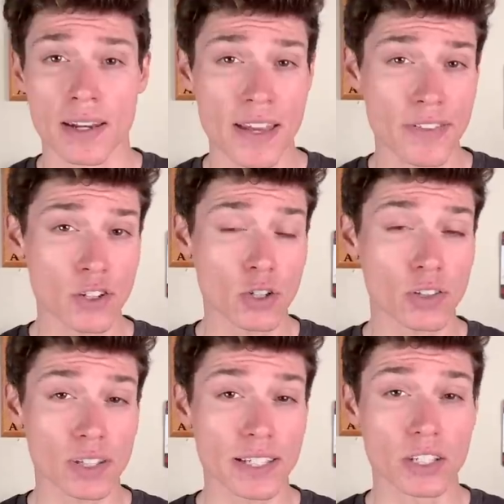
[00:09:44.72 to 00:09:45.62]
Nathan took the
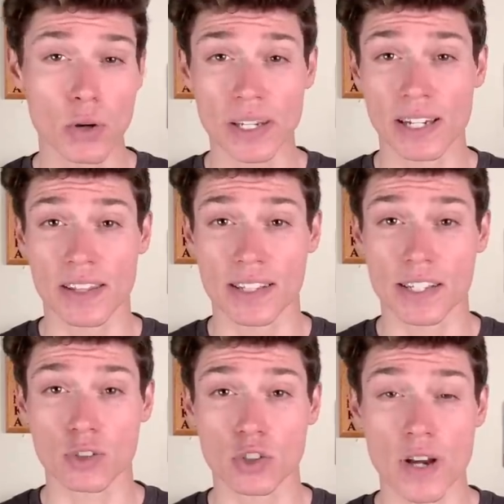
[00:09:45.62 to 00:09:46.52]
lead going into the
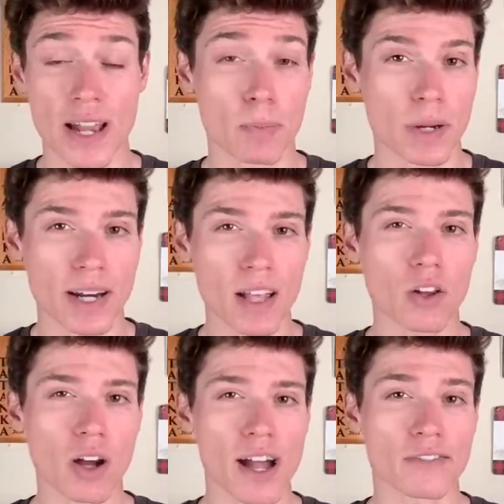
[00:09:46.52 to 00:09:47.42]
single track, but not
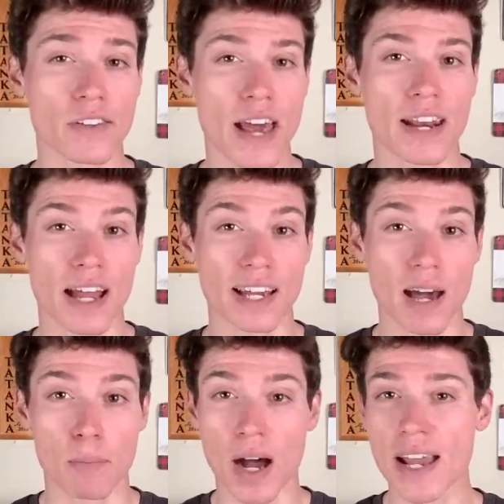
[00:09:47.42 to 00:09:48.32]
long after that I
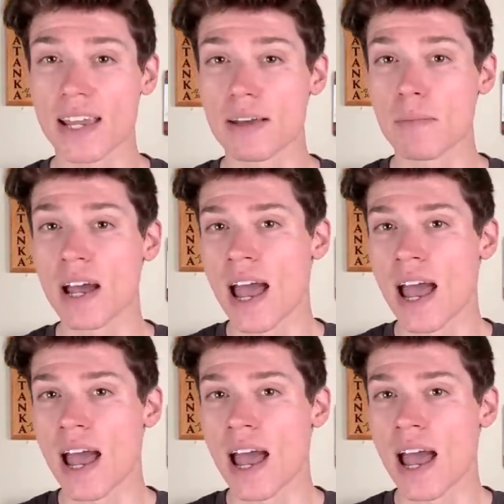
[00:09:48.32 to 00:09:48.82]
got by him,